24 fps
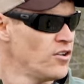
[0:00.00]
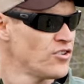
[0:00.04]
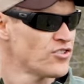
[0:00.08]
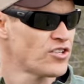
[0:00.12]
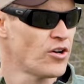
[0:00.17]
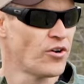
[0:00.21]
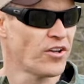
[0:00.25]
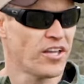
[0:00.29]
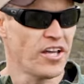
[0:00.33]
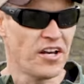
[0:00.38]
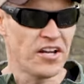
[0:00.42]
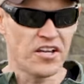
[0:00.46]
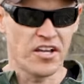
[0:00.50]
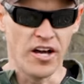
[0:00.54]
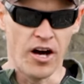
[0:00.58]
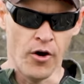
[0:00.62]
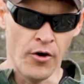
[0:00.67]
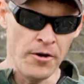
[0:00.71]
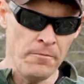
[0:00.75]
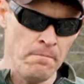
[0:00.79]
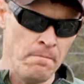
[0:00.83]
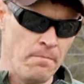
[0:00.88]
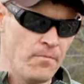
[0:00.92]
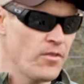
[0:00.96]
So to get it
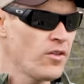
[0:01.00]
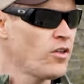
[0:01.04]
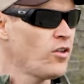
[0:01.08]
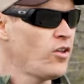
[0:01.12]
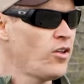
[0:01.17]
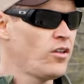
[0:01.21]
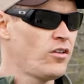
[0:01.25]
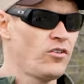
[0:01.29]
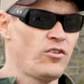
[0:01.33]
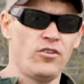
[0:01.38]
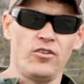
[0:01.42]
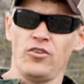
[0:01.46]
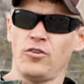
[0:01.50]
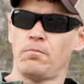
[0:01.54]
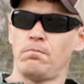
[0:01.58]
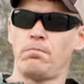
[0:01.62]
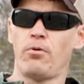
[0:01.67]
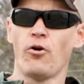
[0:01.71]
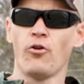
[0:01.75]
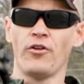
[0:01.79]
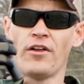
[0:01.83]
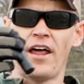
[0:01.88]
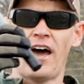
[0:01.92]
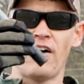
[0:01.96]
going, you
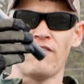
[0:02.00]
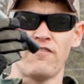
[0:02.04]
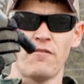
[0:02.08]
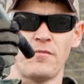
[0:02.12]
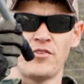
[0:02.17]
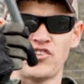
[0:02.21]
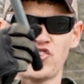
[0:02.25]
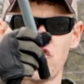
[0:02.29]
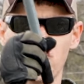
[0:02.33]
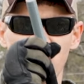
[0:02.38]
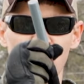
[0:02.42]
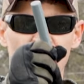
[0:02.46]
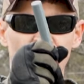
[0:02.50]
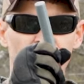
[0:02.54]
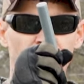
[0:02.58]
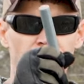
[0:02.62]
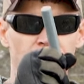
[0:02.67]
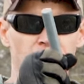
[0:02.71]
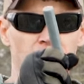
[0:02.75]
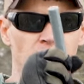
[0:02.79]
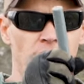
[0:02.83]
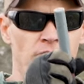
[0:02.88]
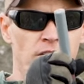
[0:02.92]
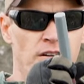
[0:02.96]
pull it out from its sheath,